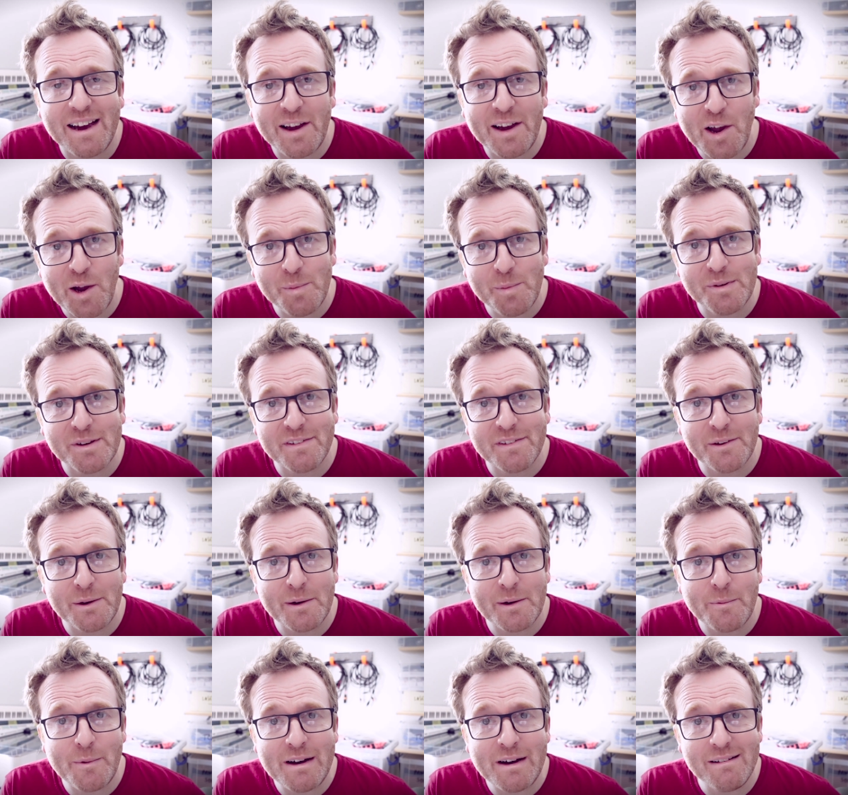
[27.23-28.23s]
I hope you're
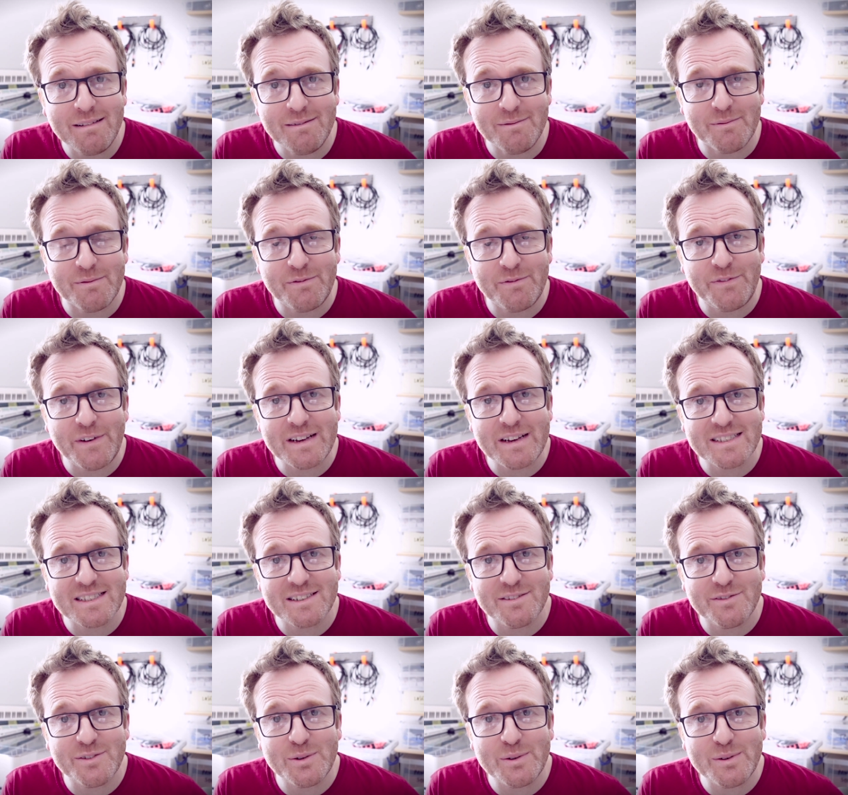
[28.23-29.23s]
doing well. First
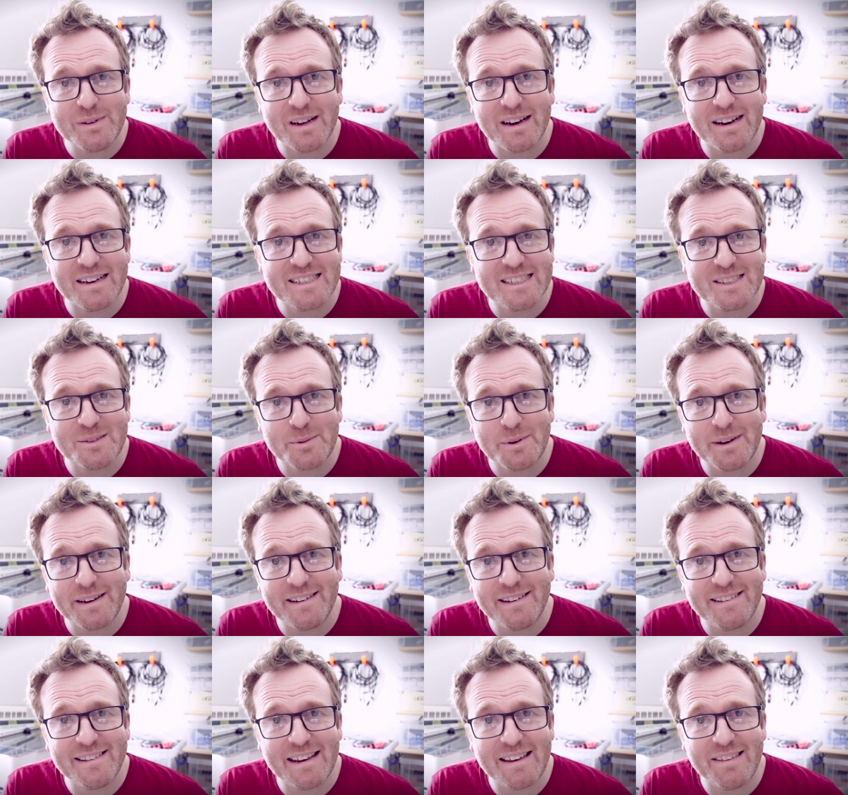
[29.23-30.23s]
of all, I just wanted
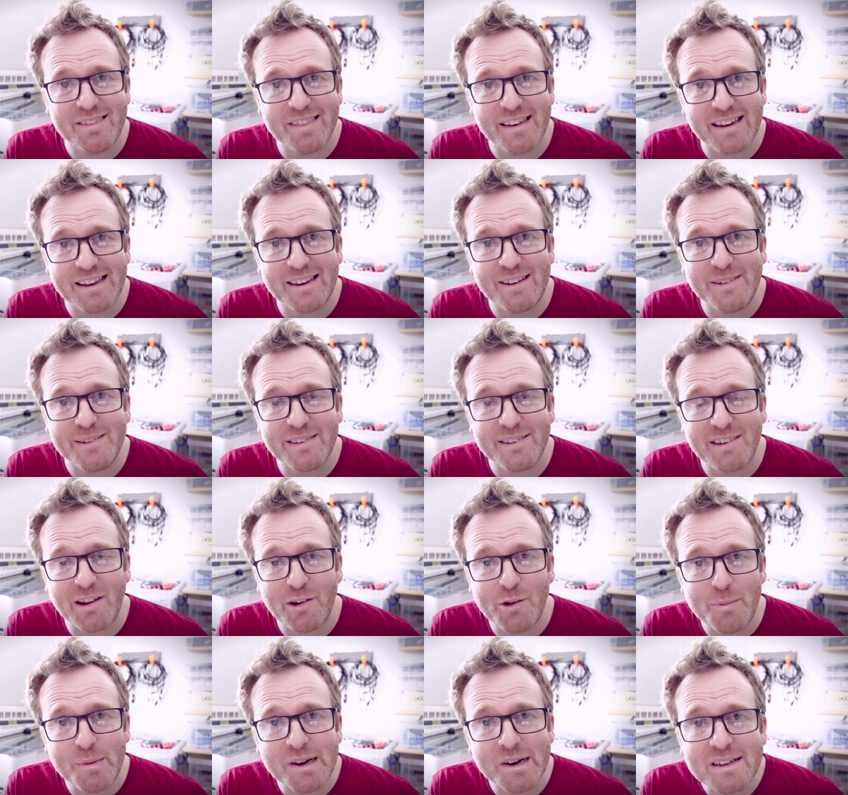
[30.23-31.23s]
to say thank you
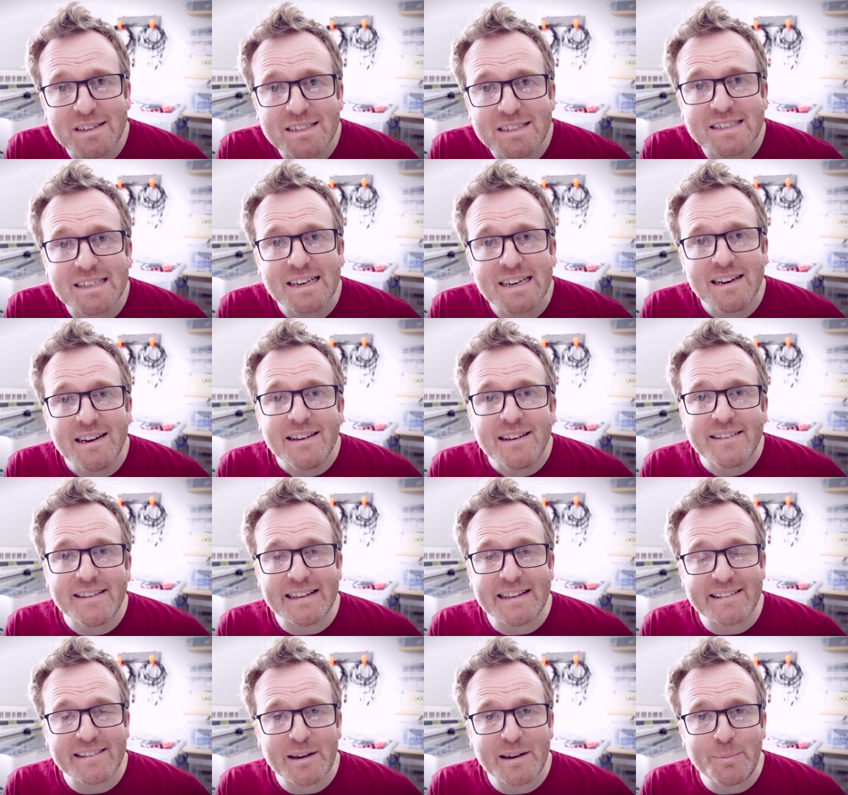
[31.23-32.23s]
so much.
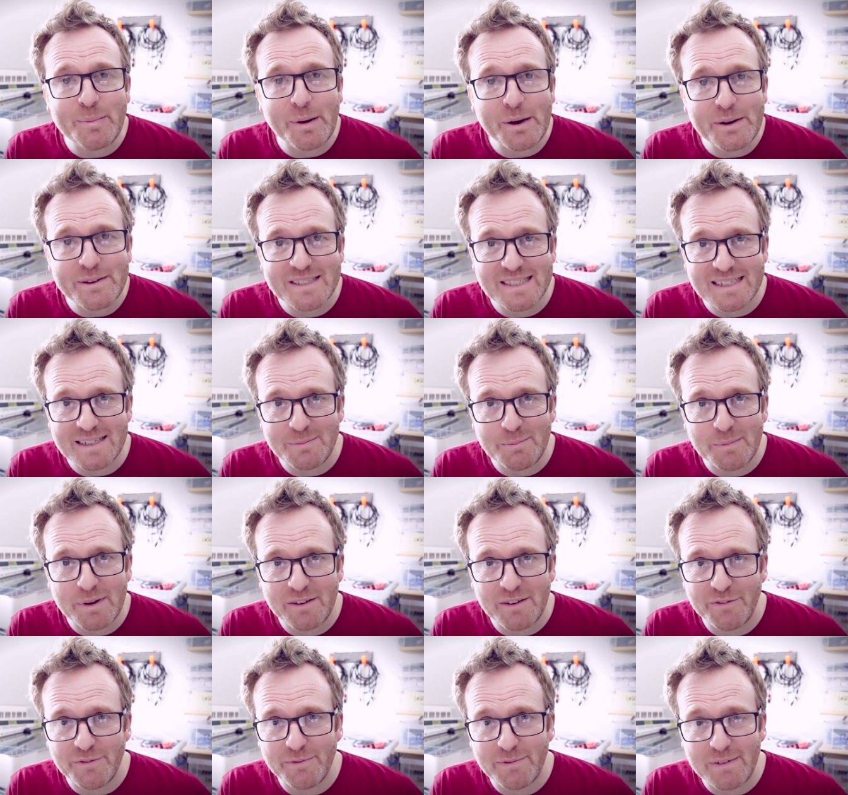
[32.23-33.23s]
Since I posted my
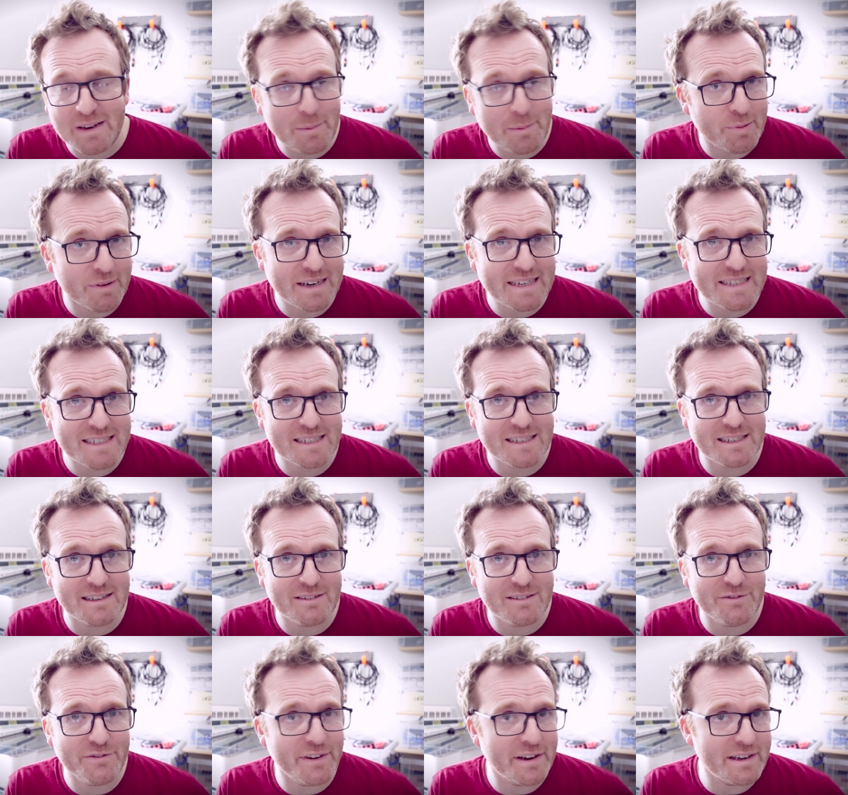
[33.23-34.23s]

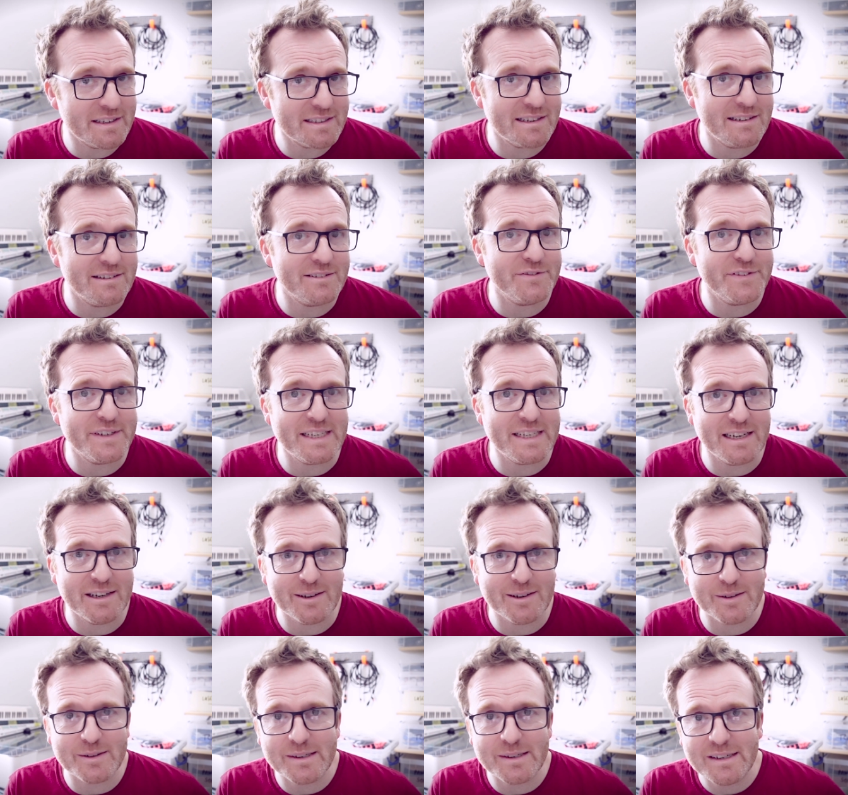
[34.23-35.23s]
Liberation first look
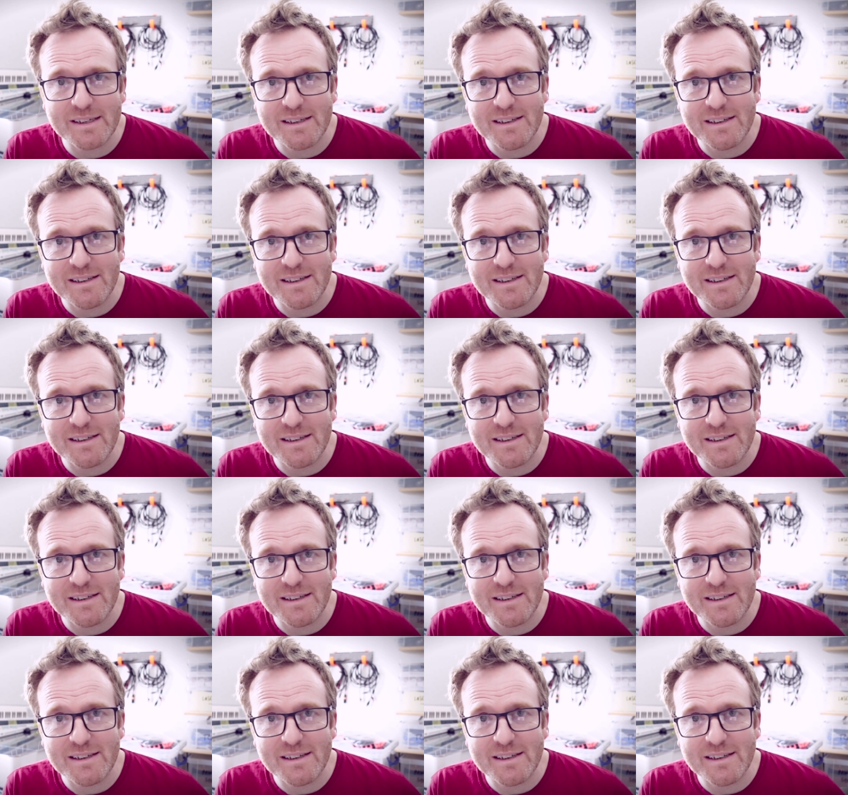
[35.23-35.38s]
video